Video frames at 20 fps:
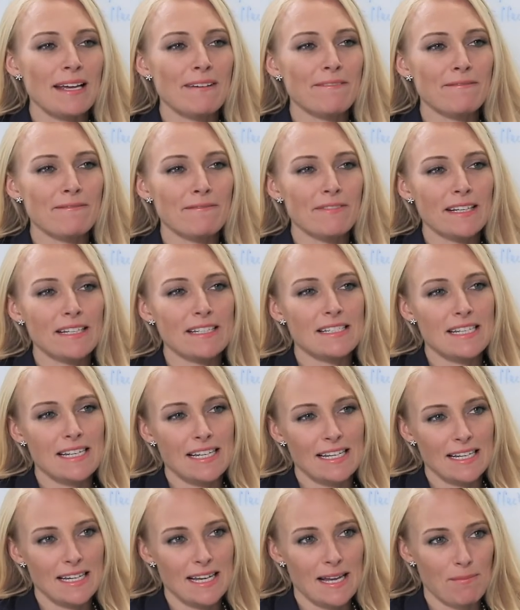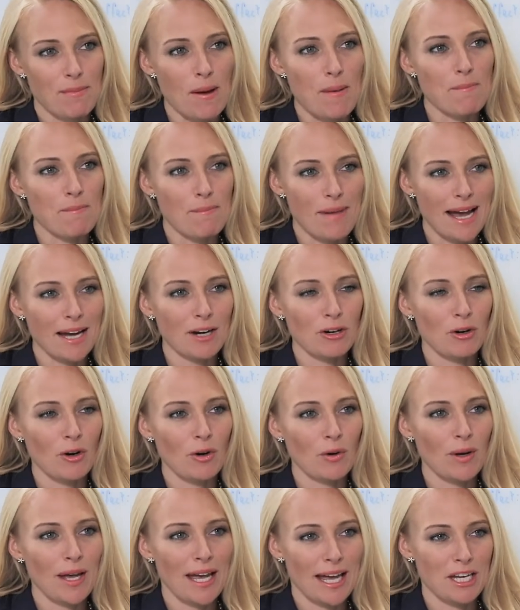a fixed income
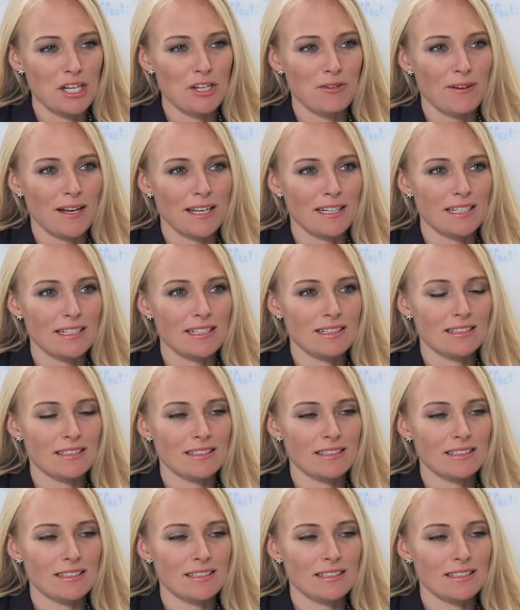macro hedge fund?